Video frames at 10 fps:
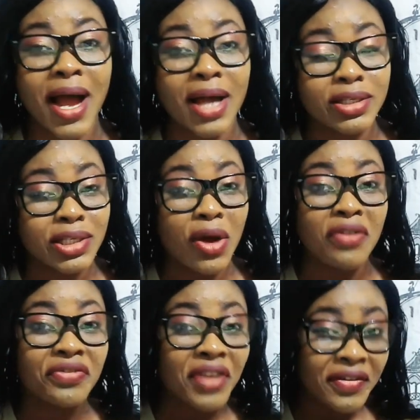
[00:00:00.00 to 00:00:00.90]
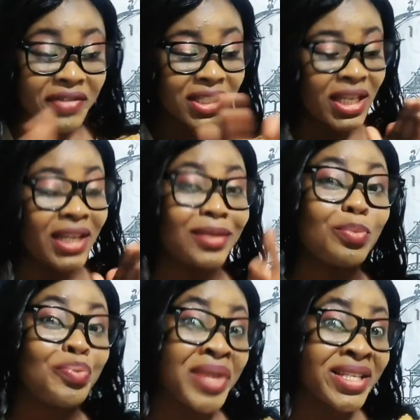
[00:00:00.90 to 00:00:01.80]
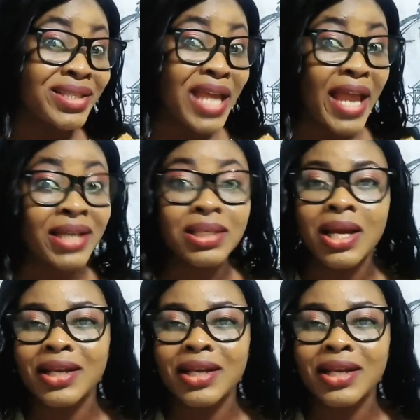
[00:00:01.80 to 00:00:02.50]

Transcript: ourselves 15 mistakes